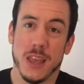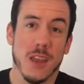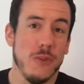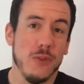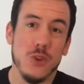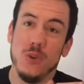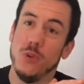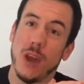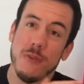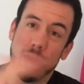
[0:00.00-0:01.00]
If
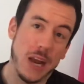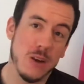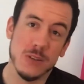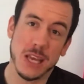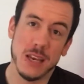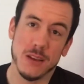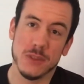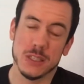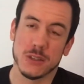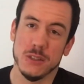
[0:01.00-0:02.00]
you have found any of
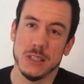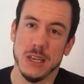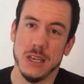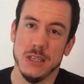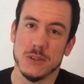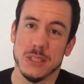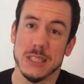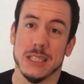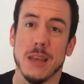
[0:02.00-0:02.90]
this content interesting,